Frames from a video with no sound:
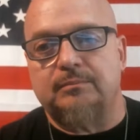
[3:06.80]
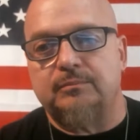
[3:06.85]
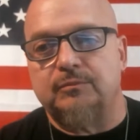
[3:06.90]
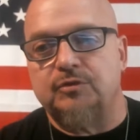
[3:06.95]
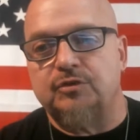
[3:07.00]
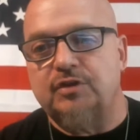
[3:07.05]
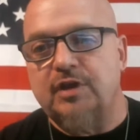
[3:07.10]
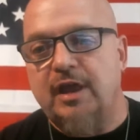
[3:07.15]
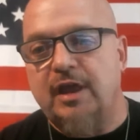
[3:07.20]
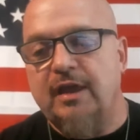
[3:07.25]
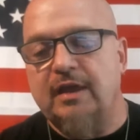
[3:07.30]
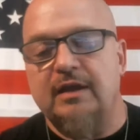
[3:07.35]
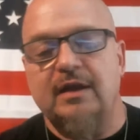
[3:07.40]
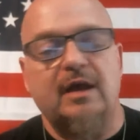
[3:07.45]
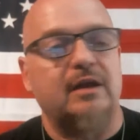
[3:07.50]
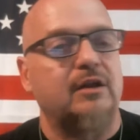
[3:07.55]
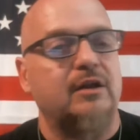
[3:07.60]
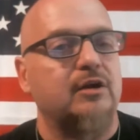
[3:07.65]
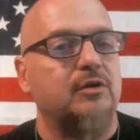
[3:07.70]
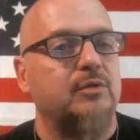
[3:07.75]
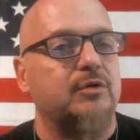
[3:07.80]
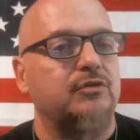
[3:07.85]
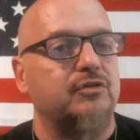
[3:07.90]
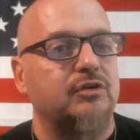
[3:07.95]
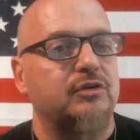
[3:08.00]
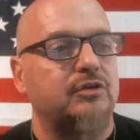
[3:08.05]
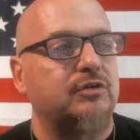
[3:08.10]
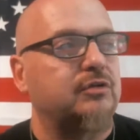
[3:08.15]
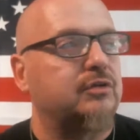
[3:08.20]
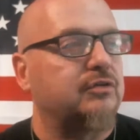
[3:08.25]
Just hanging out here. We
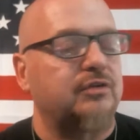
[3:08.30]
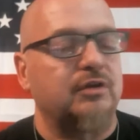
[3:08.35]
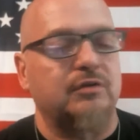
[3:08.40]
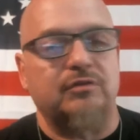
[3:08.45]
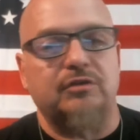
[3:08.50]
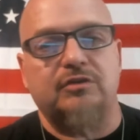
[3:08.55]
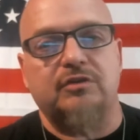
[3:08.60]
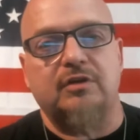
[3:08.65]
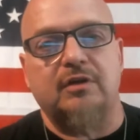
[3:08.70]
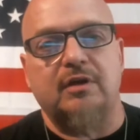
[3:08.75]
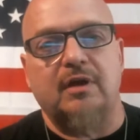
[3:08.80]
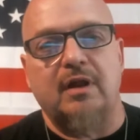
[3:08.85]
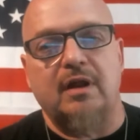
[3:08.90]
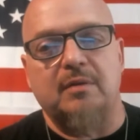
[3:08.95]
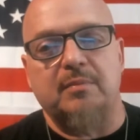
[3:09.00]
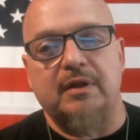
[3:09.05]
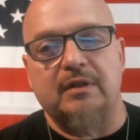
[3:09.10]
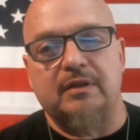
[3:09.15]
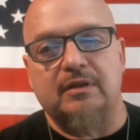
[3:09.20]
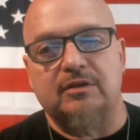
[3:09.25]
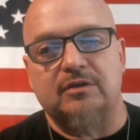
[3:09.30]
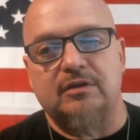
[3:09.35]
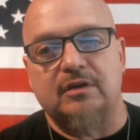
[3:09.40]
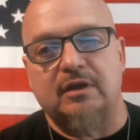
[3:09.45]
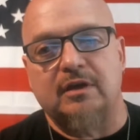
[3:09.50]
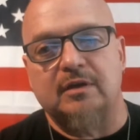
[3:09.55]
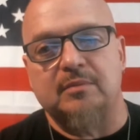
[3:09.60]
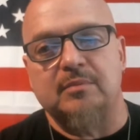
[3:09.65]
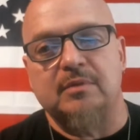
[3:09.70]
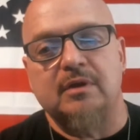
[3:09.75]
usually do this every Sunday night about this
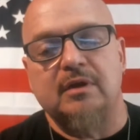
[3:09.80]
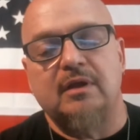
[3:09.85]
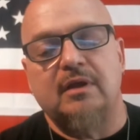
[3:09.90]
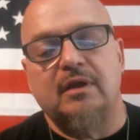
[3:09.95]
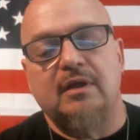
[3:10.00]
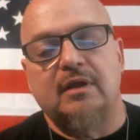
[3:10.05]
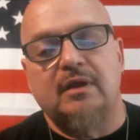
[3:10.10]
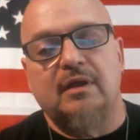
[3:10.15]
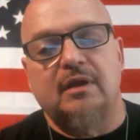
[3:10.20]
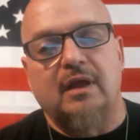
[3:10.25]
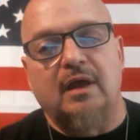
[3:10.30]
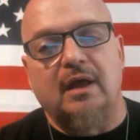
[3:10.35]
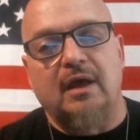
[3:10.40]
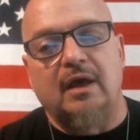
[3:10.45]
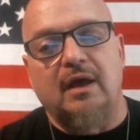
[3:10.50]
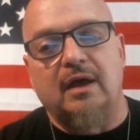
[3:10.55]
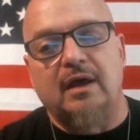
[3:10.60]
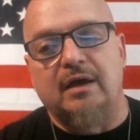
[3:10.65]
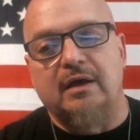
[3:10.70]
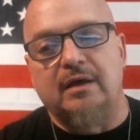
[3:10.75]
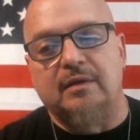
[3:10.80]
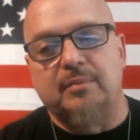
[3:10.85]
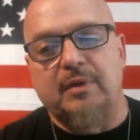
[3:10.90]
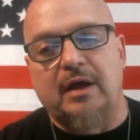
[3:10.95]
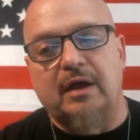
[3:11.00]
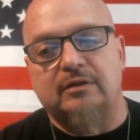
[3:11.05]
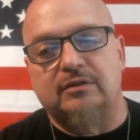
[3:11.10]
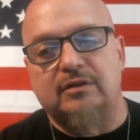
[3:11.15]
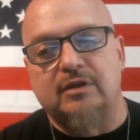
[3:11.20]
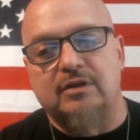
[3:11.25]
time,
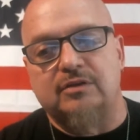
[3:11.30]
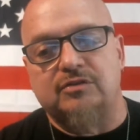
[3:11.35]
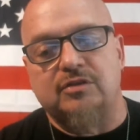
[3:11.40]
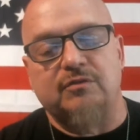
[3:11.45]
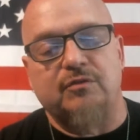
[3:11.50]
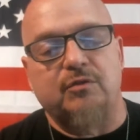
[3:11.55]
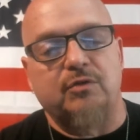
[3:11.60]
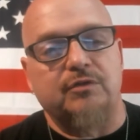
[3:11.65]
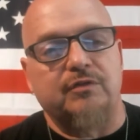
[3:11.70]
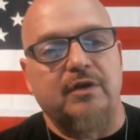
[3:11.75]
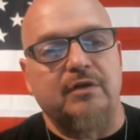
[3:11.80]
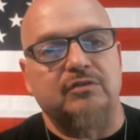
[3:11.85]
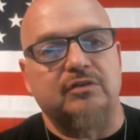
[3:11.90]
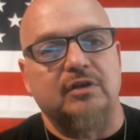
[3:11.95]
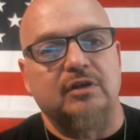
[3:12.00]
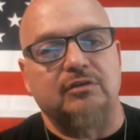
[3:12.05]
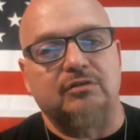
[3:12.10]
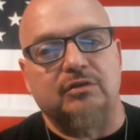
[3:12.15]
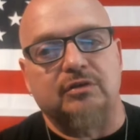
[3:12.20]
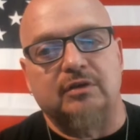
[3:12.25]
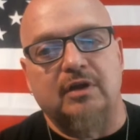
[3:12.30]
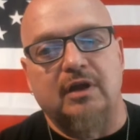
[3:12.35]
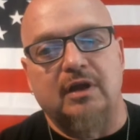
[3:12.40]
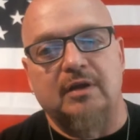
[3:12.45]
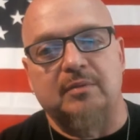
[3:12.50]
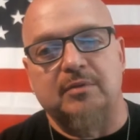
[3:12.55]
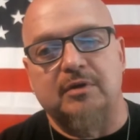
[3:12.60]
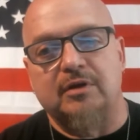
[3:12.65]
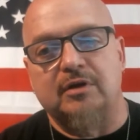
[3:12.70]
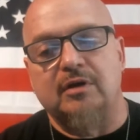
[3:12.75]
about 7:45 Central
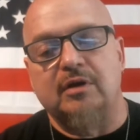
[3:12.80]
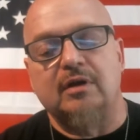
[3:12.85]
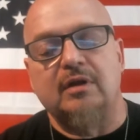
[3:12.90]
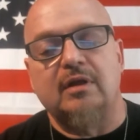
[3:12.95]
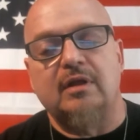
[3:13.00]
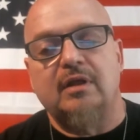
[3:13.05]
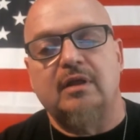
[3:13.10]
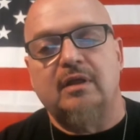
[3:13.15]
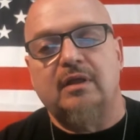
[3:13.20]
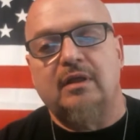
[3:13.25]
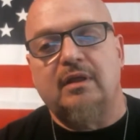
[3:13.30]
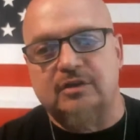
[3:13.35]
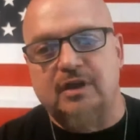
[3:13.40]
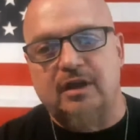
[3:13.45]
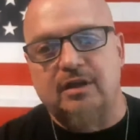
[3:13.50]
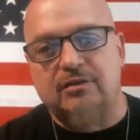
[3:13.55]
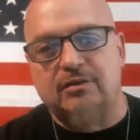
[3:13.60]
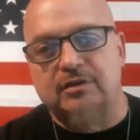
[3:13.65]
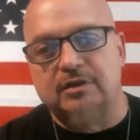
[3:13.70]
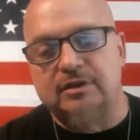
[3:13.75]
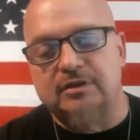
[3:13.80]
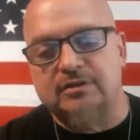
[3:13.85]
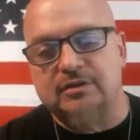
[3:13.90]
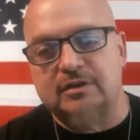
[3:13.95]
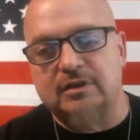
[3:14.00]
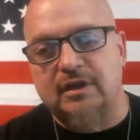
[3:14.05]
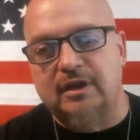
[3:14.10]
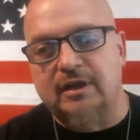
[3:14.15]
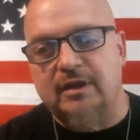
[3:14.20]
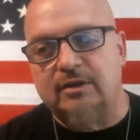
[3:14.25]
Time here. Sandra
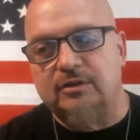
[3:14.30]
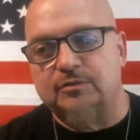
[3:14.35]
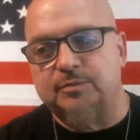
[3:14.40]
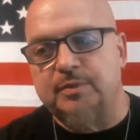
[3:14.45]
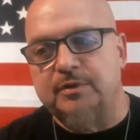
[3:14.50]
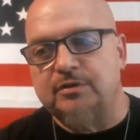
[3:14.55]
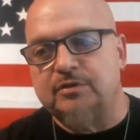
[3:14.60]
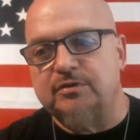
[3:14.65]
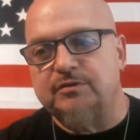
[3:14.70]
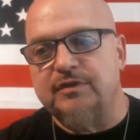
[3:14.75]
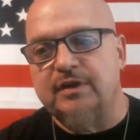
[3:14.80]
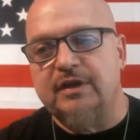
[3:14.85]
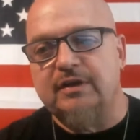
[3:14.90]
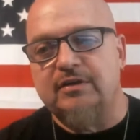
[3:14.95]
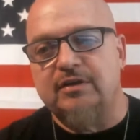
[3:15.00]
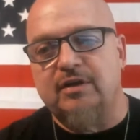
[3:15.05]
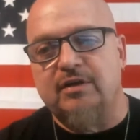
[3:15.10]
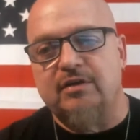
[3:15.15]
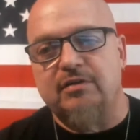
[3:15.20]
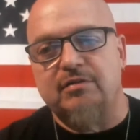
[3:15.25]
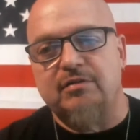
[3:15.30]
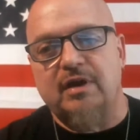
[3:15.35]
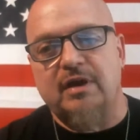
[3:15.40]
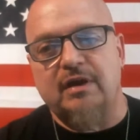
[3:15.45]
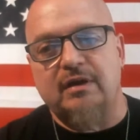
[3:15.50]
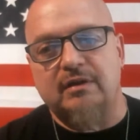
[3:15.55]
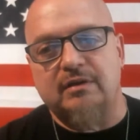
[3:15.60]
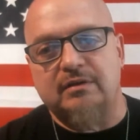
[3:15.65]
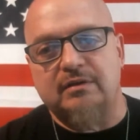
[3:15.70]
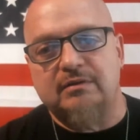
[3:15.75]
is in the house, Pennsylvania. All
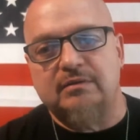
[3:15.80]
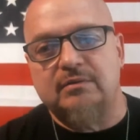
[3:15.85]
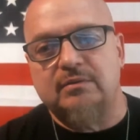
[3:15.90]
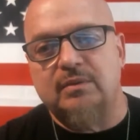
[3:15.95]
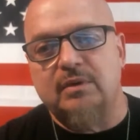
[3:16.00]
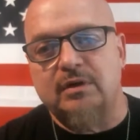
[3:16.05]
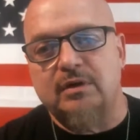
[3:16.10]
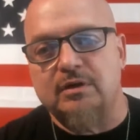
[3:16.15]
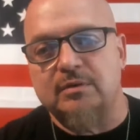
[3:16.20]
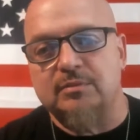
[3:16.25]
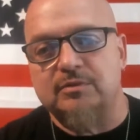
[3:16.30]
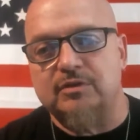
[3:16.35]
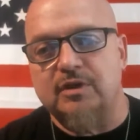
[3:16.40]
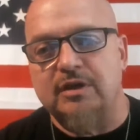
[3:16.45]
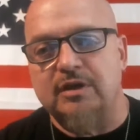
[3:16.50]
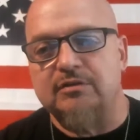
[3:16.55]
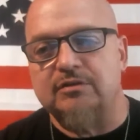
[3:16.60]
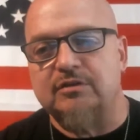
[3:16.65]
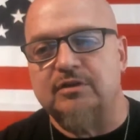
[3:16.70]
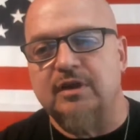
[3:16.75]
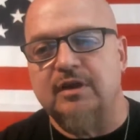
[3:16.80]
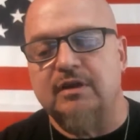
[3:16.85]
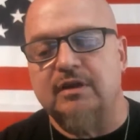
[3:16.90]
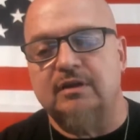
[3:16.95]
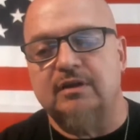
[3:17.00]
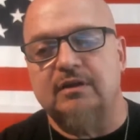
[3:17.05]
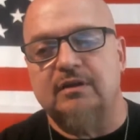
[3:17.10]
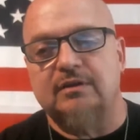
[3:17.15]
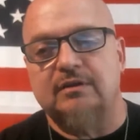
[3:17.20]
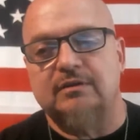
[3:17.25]
right. Welcome, Sandra
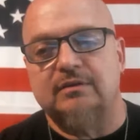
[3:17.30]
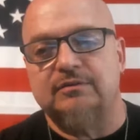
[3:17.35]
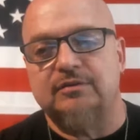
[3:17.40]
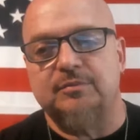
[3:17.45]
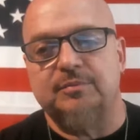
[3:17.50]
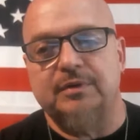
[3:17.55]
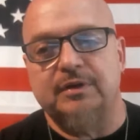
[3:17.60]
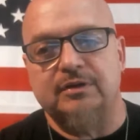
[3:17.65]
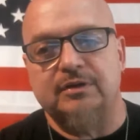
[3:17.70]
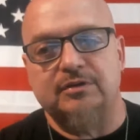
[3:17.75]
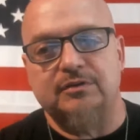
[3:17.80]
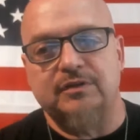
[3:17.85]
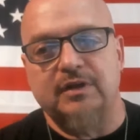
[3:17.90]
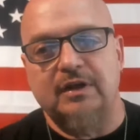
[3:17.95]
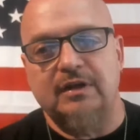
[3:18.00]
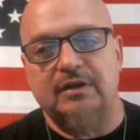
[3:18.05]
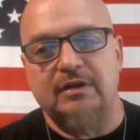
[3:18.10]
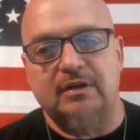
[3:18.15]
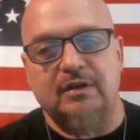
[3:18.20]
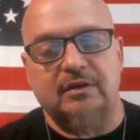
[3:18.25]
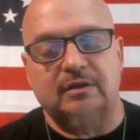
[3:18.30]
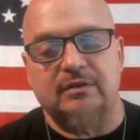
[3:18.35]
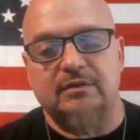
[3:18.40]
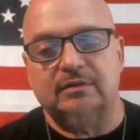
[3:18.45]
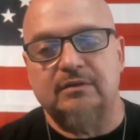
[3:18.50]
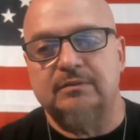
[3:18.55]
Stanley from Pennsylvania.